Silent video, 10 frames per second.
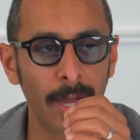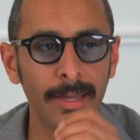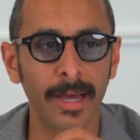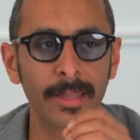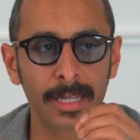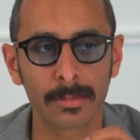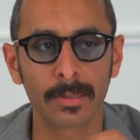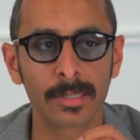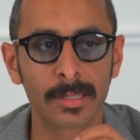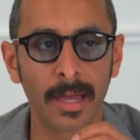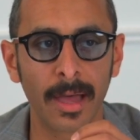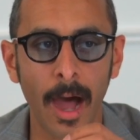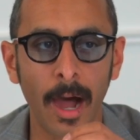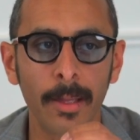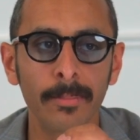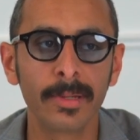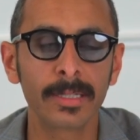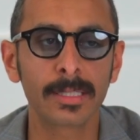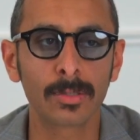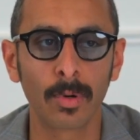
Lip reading: I got the experience that I miss